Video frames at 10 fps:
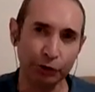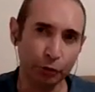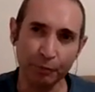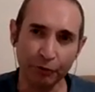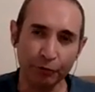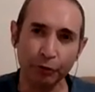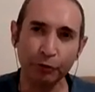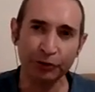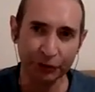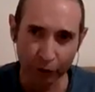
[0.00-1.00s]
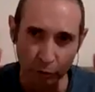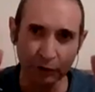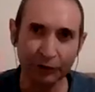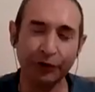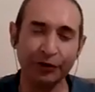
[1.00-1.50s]
superfoods? So
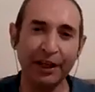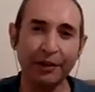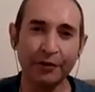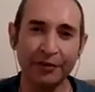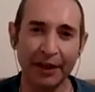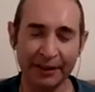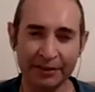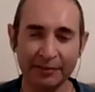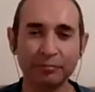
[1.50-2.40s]
what's your take on that?